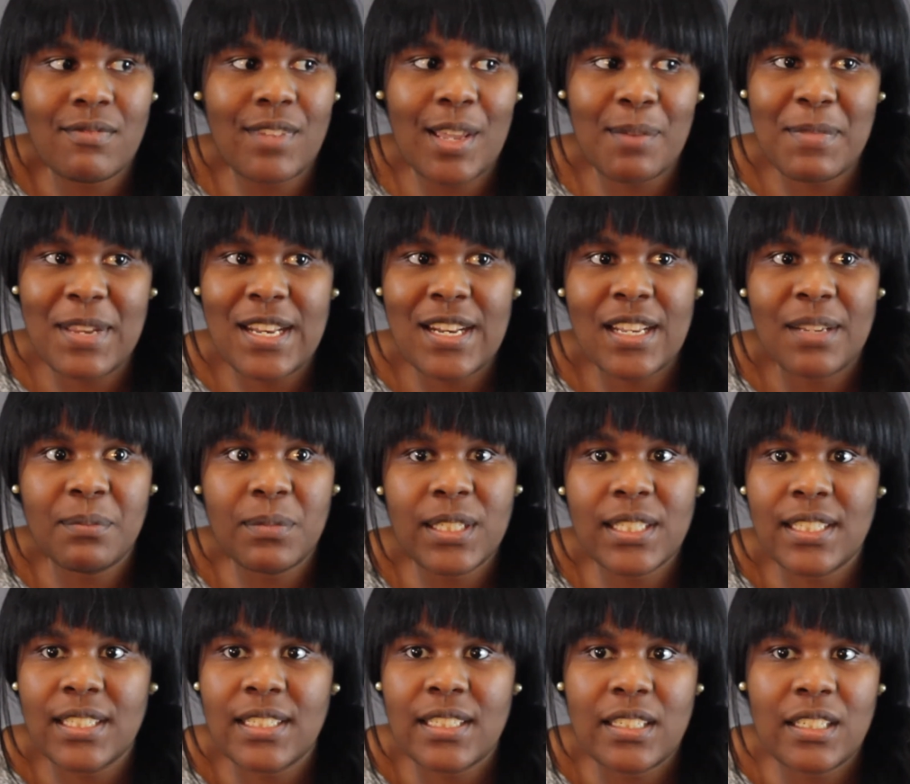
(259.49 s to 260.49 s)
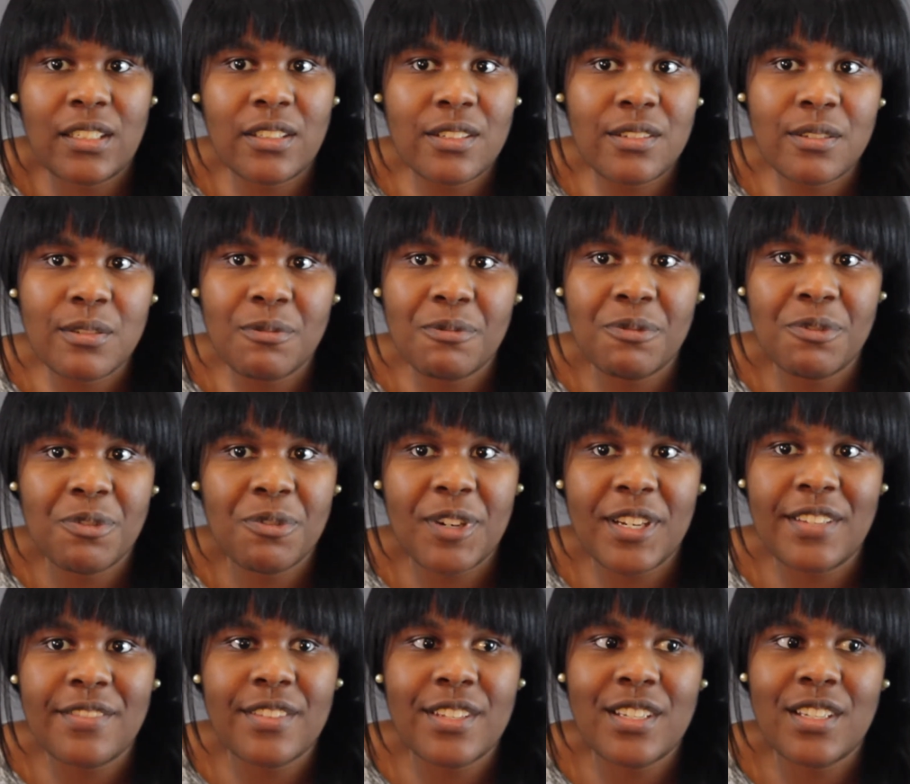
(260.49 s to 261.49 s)
I mean, I'm still
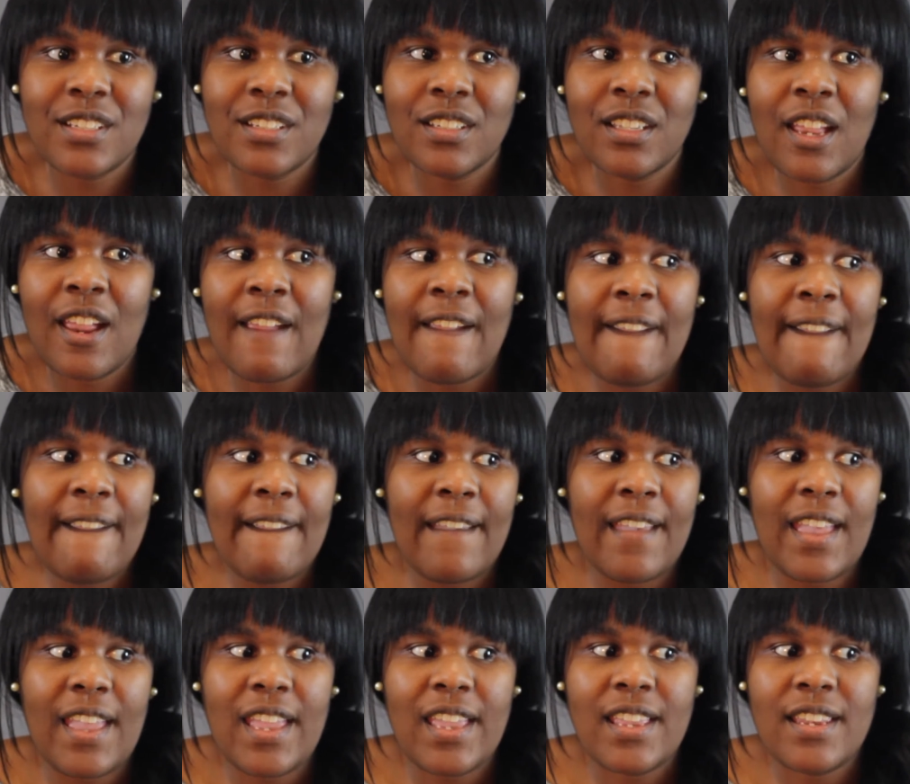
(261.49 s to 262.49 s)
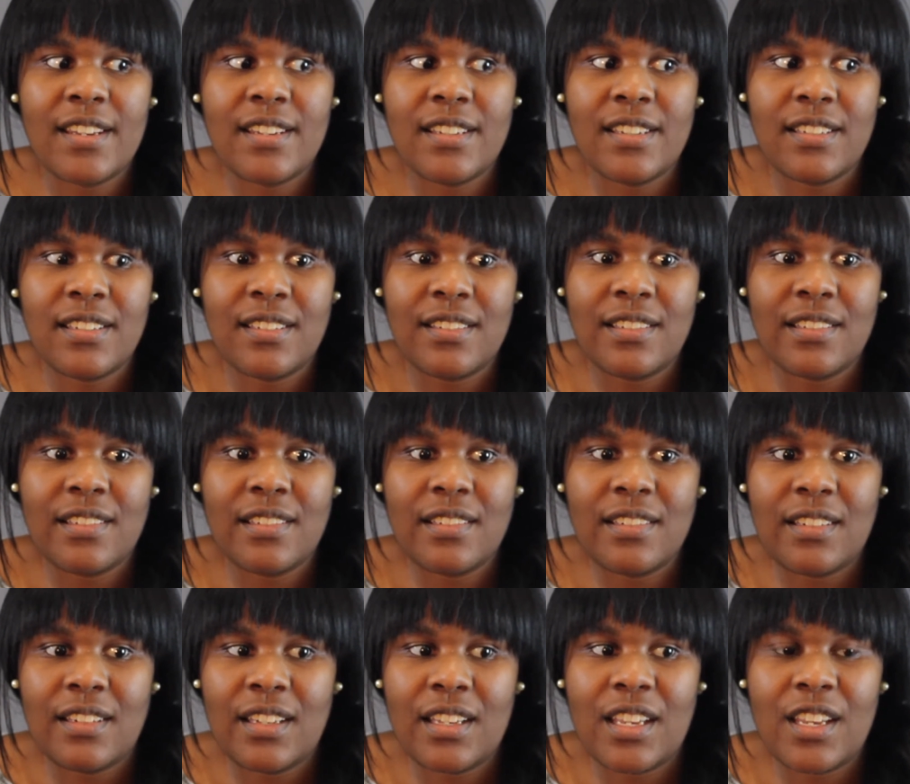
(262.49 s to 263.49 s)
grieving, and
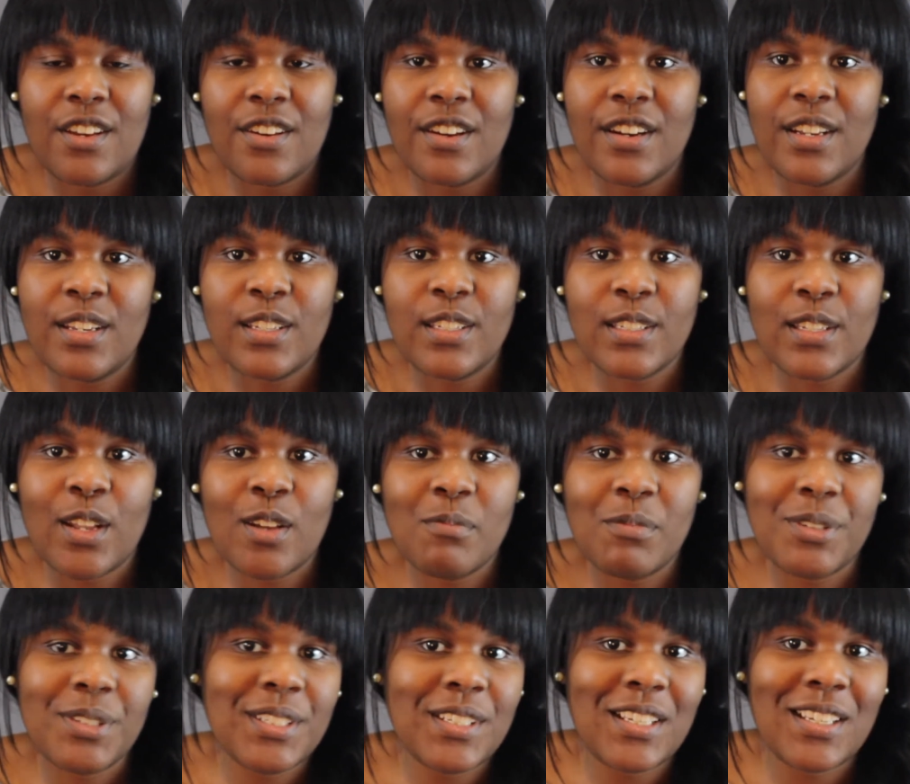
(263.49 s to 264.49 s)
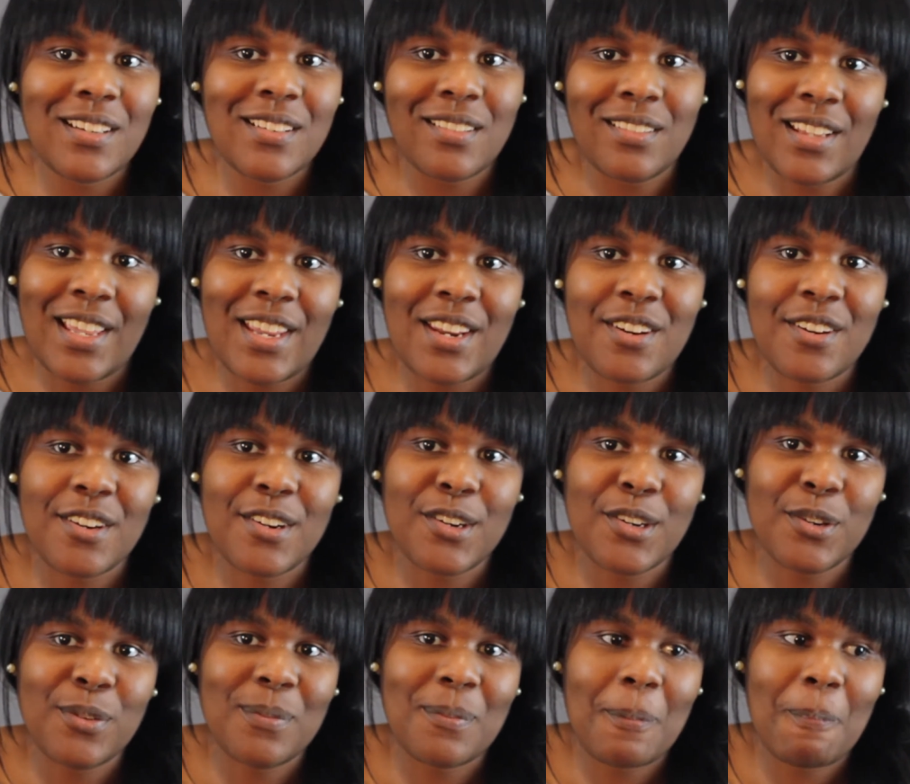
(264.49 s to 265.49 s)
here it is almost a year
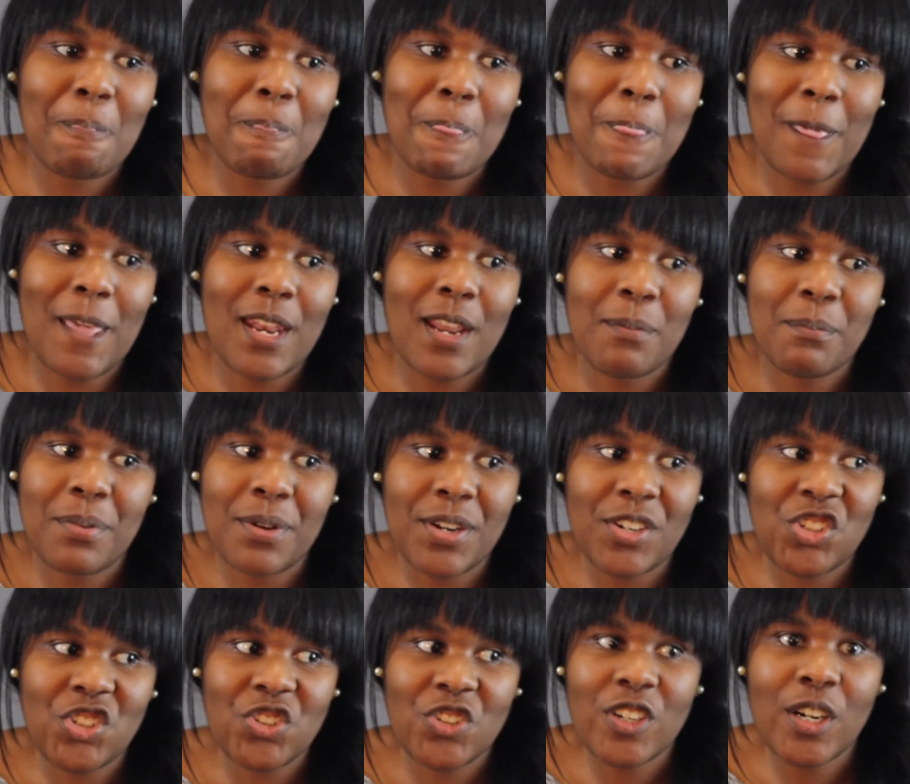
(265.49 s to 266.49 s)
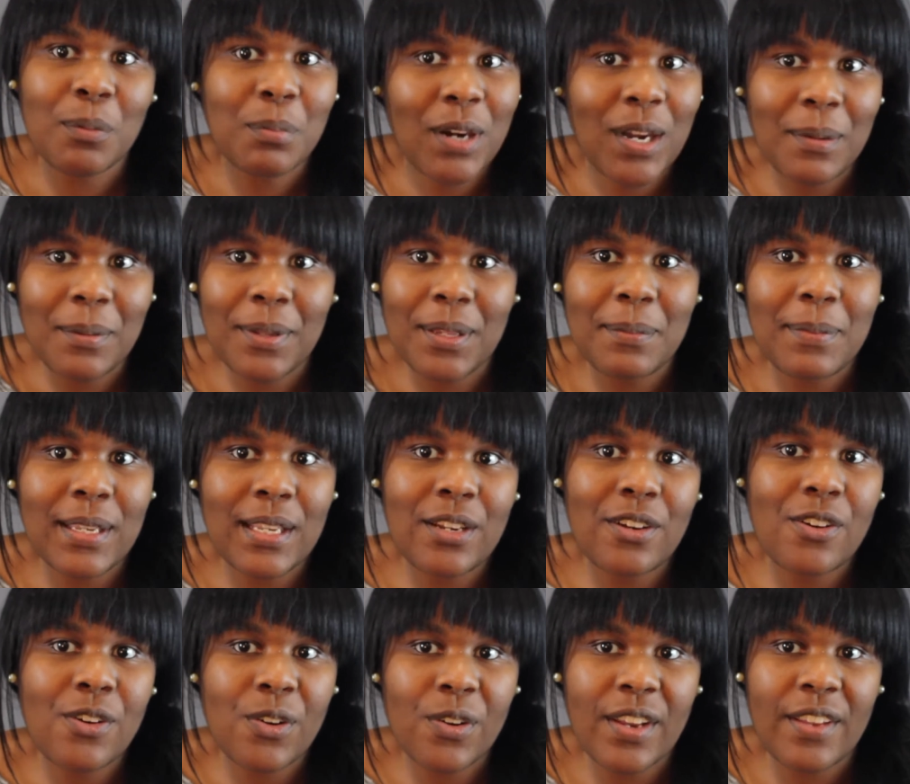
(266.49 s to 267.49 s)
later, and I'm pretty sure I'll probably be
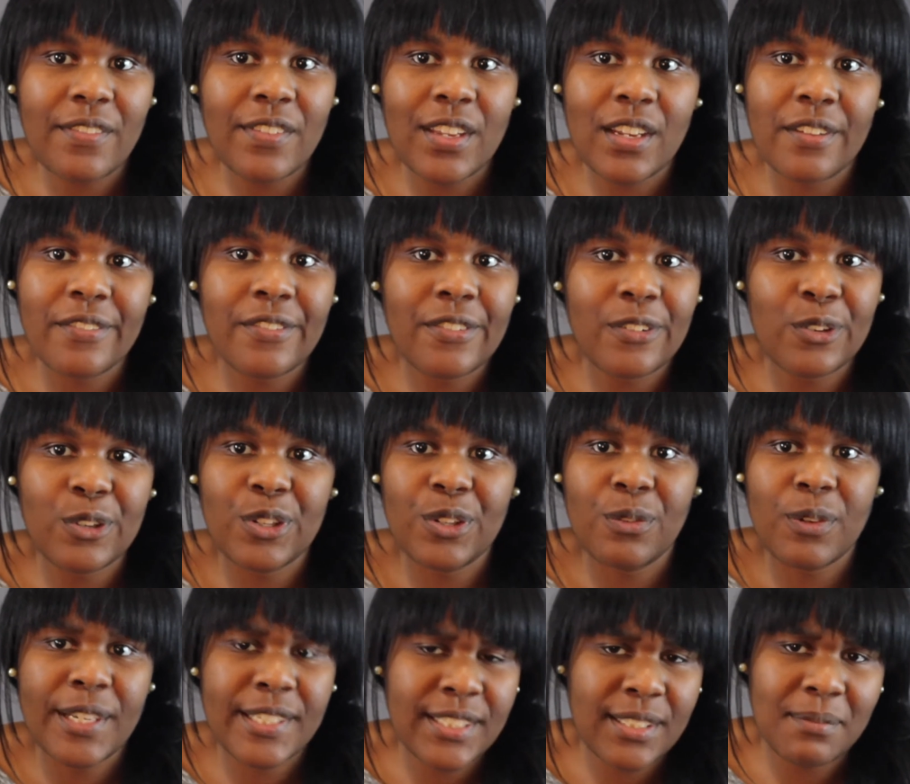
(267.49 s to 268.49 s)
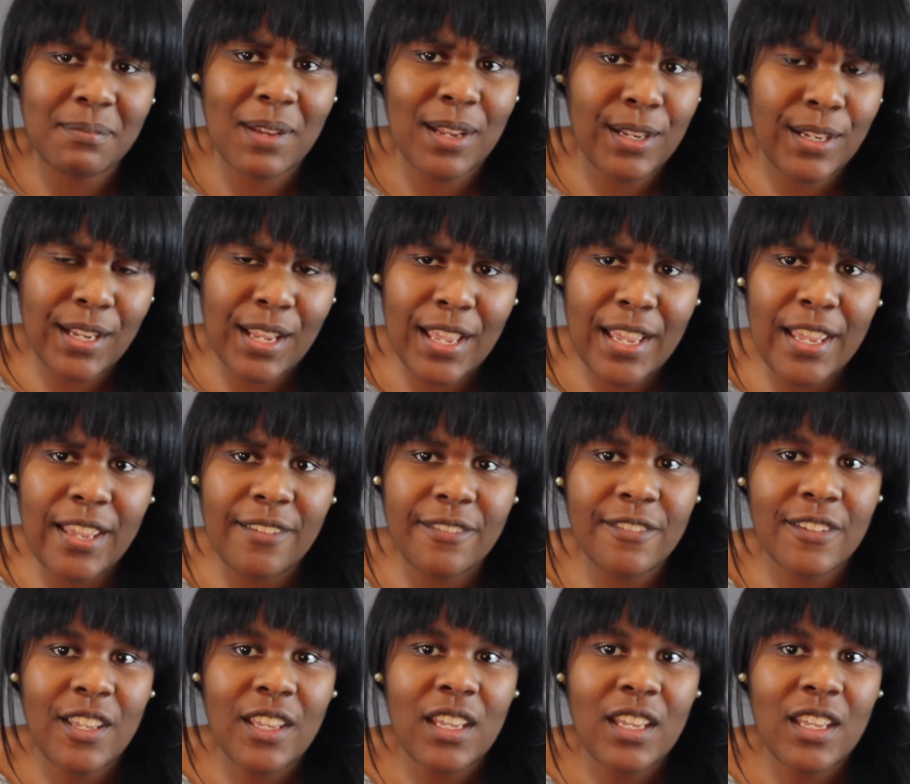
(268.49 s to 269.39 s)
grieving for the rest of my life.